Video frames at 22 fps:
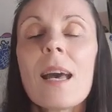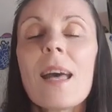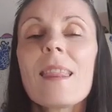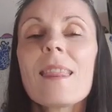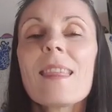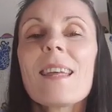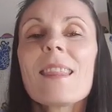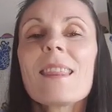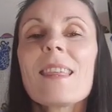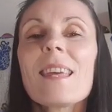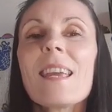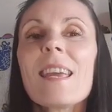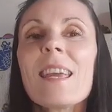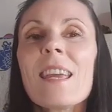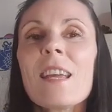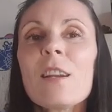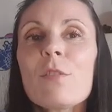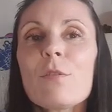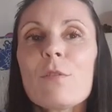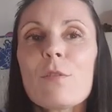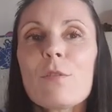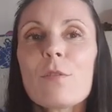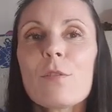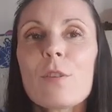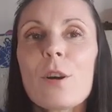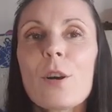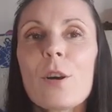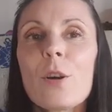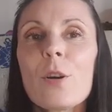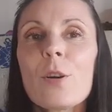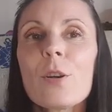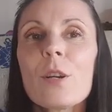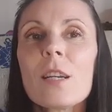that the
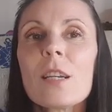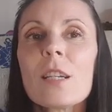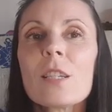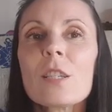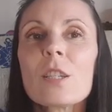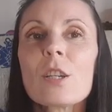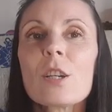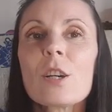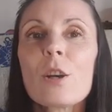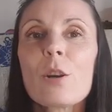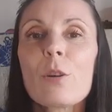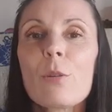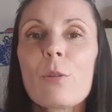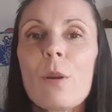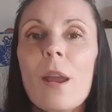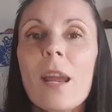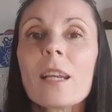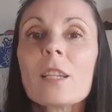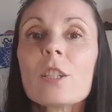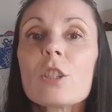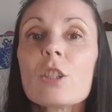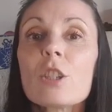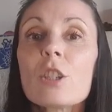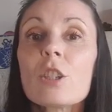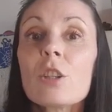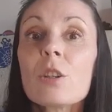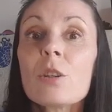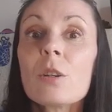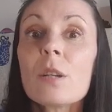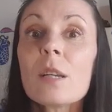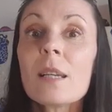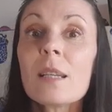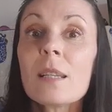info is correct
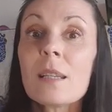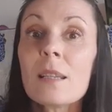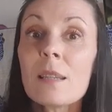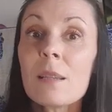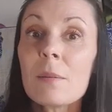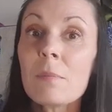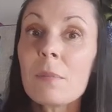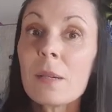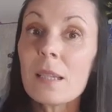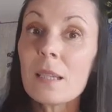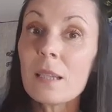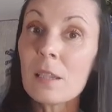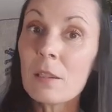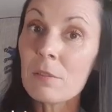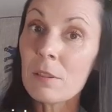during the middle of